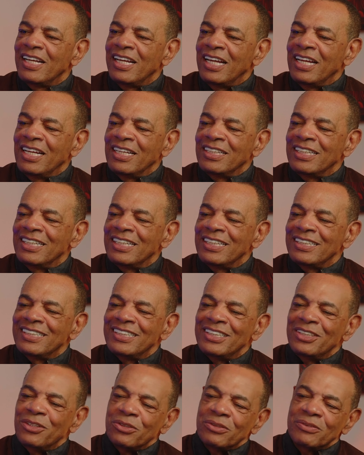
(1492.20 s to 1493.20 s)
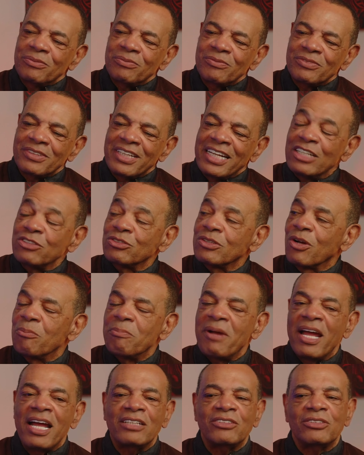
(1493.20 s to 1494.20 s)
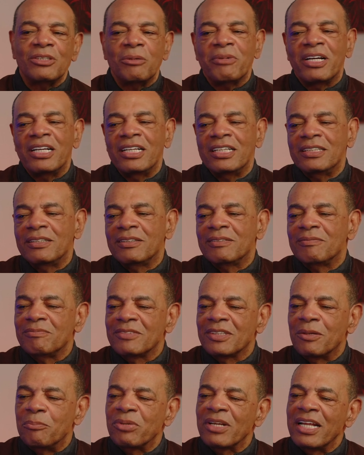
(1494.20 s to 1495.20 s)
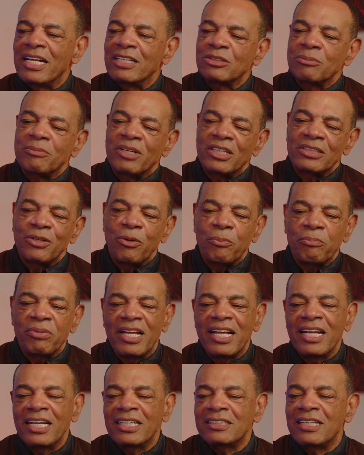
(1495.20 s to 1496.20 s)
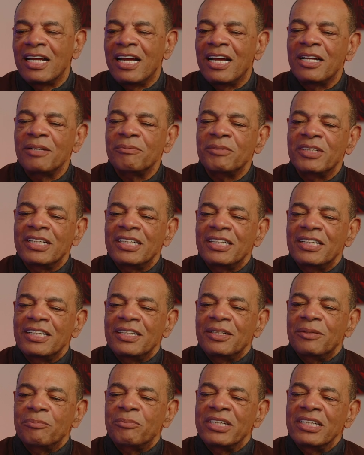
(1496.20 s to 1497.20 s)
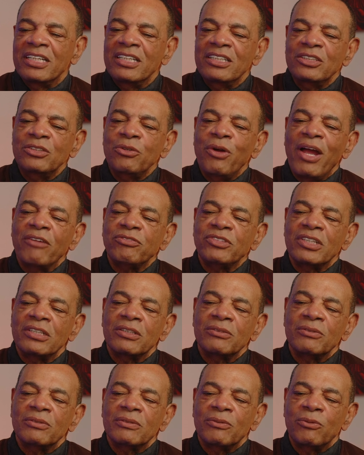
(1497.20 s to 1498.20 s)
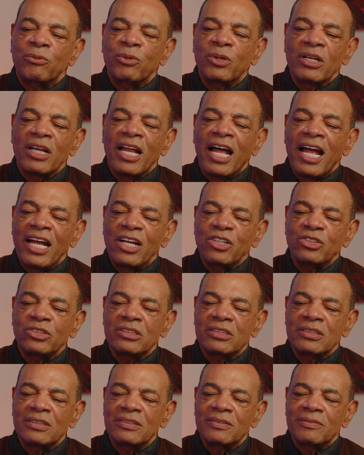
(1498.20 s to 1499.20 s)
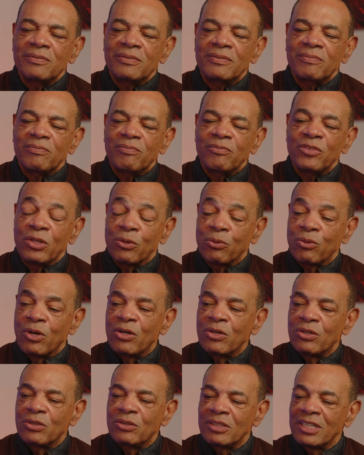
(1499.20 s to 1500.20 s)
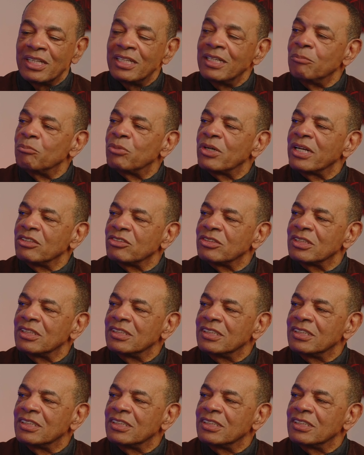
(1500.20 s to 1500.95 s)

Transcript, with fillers: And you know, things go bad. Somebody complains about no playing time, but you have to realize your role and embrace it.